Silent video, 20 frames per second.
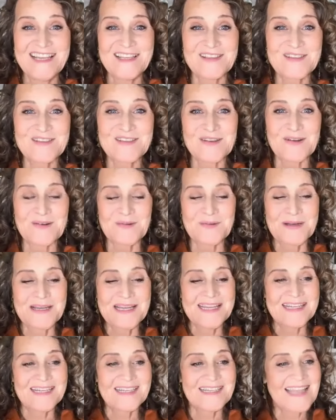So
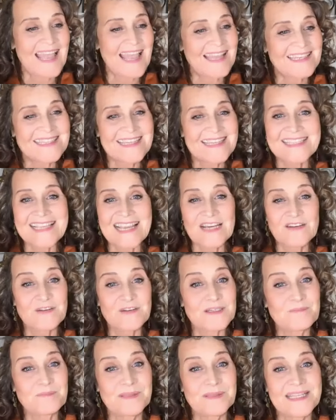head to
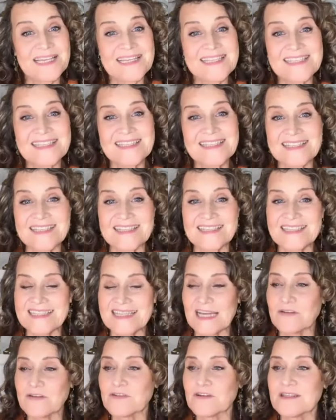sacred places and
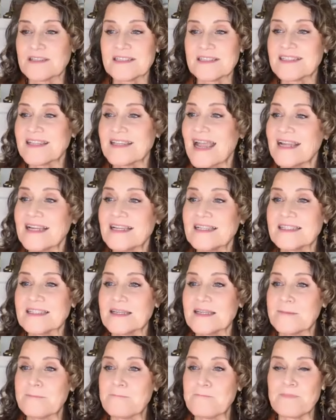sacred sites
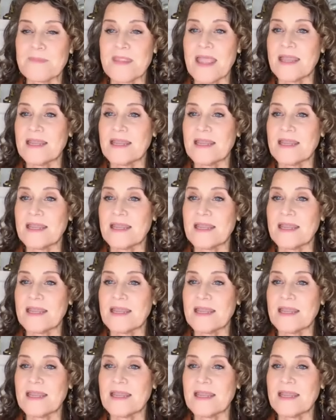and